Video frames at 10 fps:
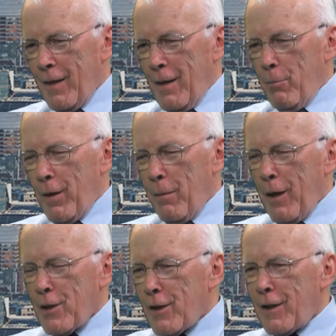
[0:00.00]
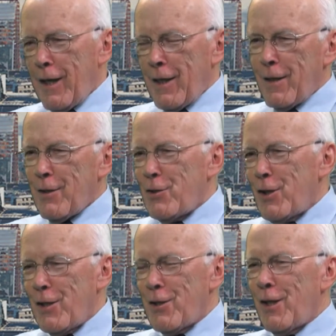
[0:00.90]
But I'm actually getting to the
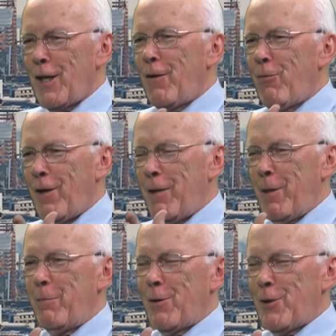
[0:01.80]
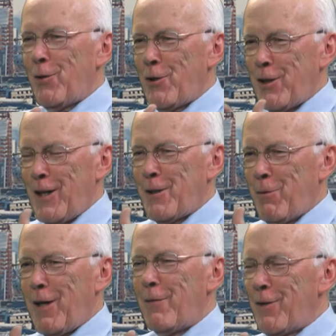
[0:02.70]
stage in life when I'm able to assess
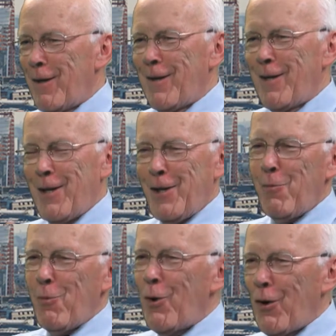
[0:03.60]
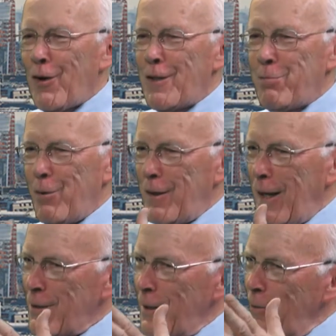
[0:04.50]
what I've done, not in awards, but in
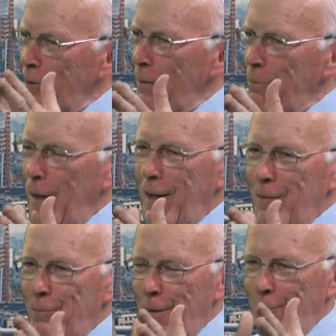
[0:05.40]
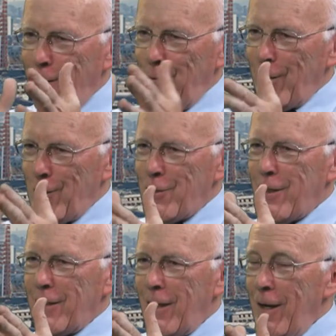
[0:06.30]
actually looking back and being very
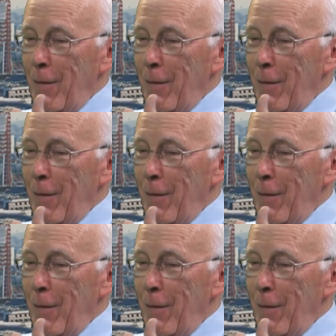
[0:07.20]
realistic.